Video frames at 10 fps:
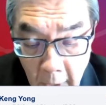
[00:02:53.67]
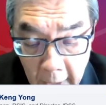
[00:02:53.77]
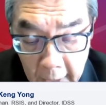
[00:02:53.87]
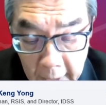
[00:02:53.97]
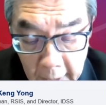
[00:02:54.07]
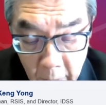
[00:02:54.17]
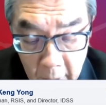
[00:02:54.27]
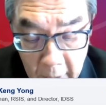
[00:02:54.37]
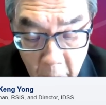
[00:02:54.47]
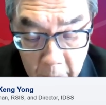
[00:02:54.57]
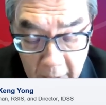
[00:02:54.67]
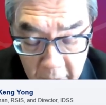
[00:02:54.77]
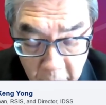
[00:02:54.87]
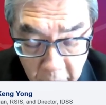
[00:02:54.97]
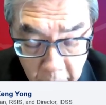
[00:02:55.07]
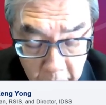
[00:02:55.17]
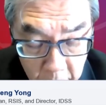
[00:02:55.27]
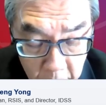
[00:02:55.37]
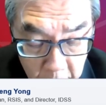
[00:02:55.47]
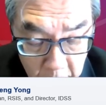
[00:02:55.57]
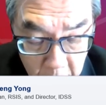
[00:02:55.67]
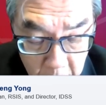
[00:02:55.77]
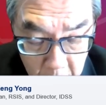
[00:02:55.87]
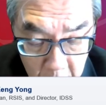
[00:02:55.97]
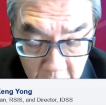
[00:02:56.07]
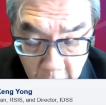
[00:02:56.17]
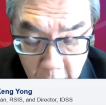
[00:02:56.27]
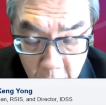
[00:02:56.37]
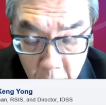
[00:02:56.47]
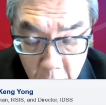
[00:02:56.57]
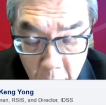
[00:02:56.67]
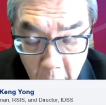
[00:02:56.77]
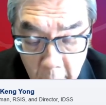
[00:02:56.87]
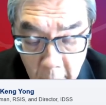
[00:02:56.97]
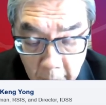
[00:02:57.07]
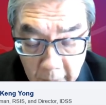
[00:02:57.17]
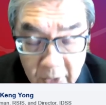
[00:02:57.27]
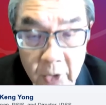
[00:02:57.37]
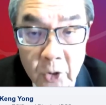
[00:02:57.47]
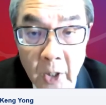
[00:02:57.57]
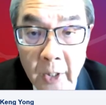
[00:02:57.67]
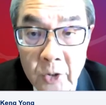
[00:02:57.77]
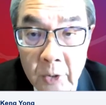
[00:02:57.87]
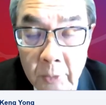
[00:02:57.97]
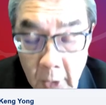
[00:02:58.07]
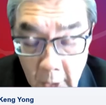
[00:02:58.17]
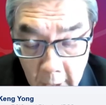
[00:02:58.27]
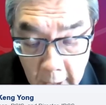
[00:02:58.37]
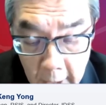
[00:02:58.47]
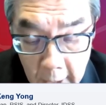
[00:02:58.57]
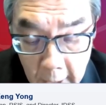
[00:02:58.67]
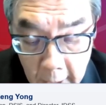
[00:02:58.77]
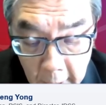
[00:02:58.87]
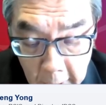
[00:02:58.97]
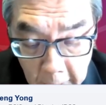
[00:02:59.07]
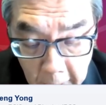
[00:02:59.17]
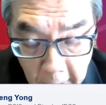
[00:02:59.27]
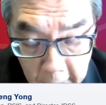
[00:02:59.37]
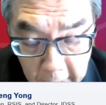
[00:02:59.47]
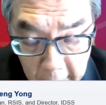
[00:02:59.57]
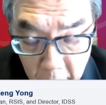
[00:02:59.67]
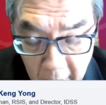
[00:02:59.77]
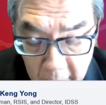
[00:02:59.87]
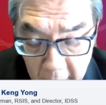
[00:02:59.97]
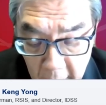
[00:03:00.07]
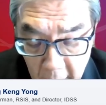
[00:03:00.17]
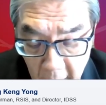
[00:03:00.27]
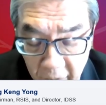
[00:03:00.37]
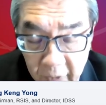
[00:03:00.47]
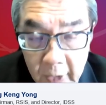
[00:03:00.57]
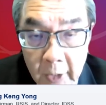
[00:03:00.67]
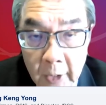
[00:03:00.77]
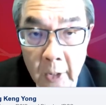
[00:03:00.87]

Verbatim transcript: I will now pass the screen to uh, Ambassador Chan Heng Chee. Uh, and then maybe after